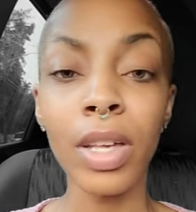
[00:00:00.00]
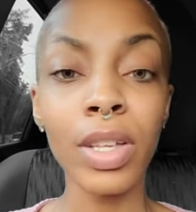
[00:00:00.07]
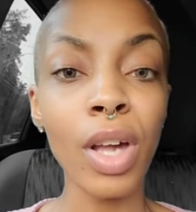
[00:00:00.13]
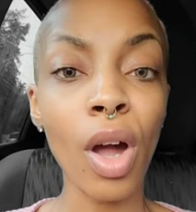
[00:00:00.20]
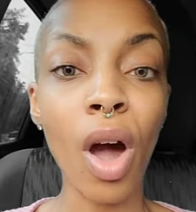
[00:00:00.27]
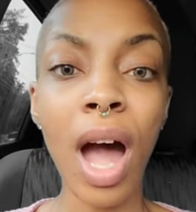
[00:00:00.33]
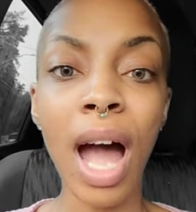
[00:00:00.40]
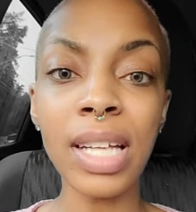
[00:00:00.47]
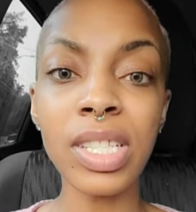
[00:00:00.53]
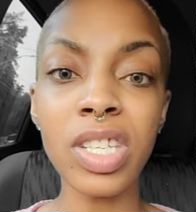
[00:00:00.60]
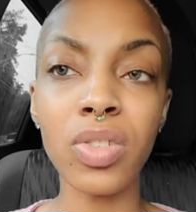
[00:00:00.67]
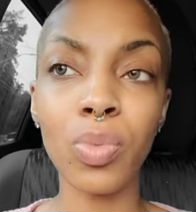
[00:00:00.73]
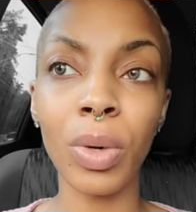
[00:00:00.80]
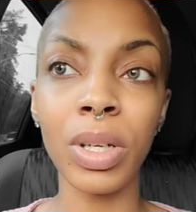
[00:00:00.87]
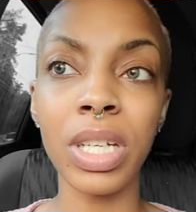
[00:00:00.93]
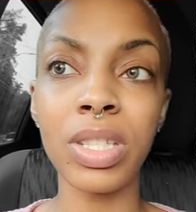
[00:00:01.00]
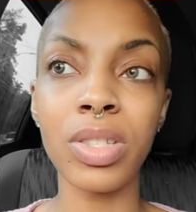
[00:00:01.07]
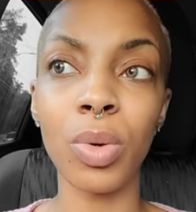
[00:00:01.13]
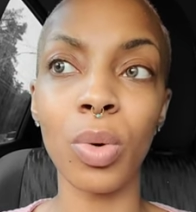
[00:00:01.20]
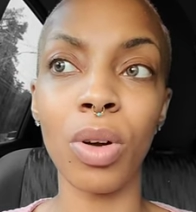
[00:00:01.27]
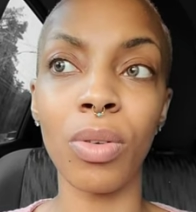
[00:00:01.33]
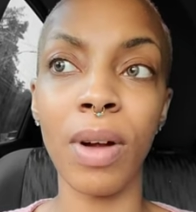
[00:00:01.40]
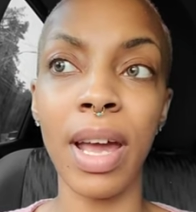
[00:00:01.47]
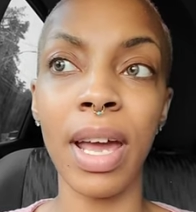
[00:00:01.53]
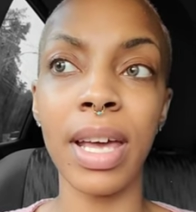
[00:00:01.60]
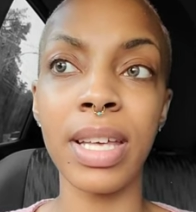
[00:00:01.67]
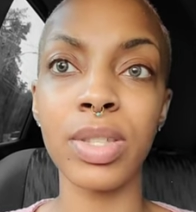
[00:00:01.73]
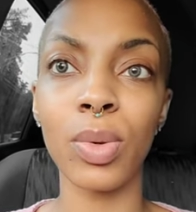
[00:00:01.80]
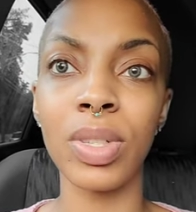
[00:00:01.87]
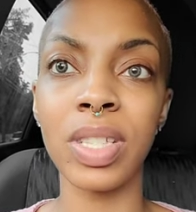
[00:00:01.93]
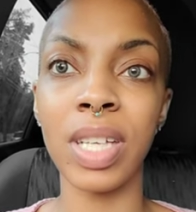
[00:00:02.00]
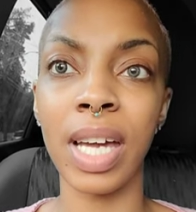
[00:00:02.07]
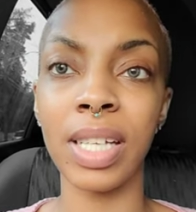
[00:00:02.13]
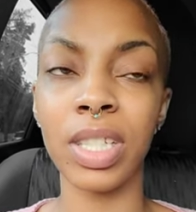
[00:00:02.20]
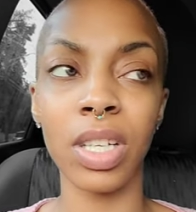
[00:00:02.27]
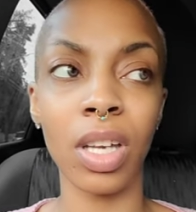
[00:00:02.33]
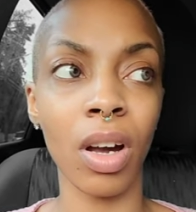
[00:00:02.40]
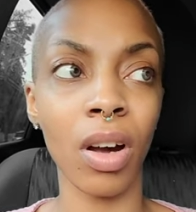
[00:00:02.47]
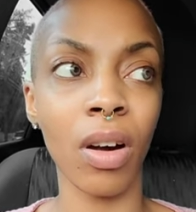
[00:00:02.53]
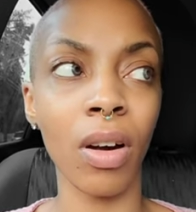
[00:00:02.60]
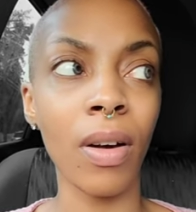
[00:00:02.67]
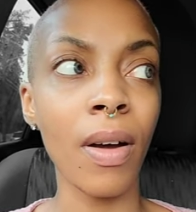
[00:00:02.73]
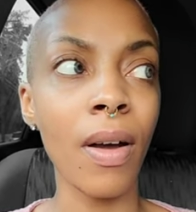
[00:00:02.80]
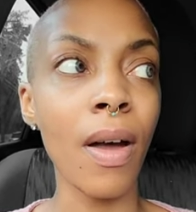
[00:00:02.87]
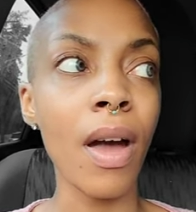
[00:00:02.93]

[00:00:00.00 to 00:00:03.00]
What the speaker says: Y'all, I just went into a rant, into a tangent, y'all.